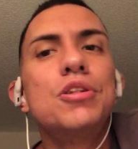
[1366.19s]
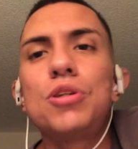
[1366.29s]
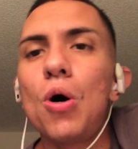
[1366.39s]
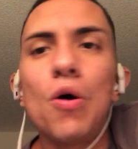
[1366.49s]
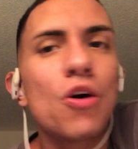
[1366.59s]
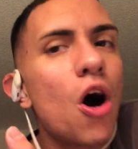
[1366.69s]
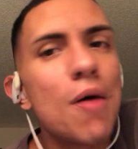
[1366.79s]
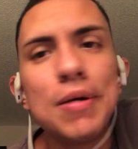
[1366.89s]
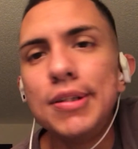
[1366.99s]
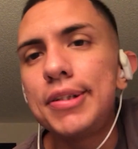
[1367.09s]
So
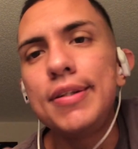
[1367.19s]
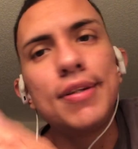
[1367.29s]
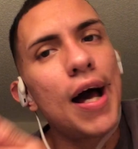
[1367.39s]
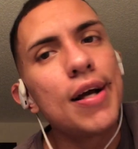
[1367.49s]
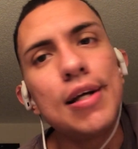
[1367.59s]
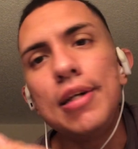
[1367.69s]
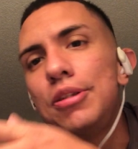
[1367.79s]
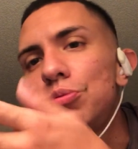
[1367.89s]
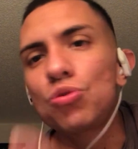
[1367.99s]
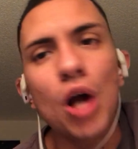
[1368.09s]
commenting, liking,
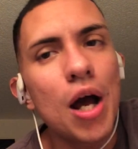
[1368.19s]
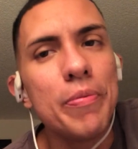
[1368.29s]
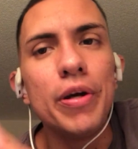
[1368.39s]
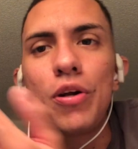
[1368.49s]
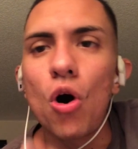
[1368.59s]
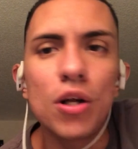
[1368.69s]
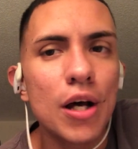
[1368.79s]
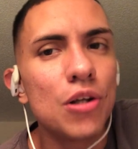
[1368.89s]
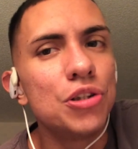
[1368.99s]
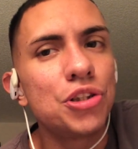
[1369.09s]
subscribing, all that
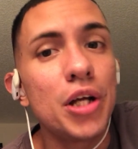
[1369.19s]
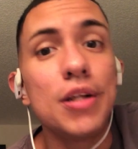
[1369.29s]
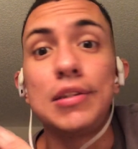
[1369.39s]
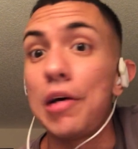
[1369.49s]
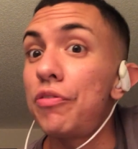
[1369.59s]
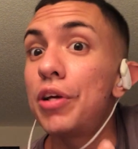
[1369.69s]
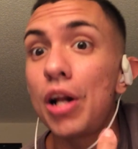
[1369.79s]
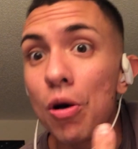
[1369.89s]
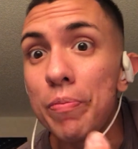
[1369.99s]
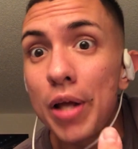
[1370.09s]
other shit is definitely
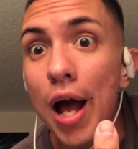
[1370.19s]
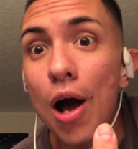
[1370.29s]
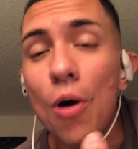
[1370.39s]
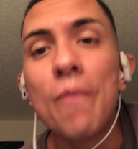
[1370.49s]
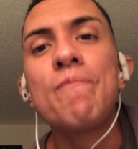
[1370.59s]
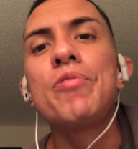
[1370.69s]
gonna help me out.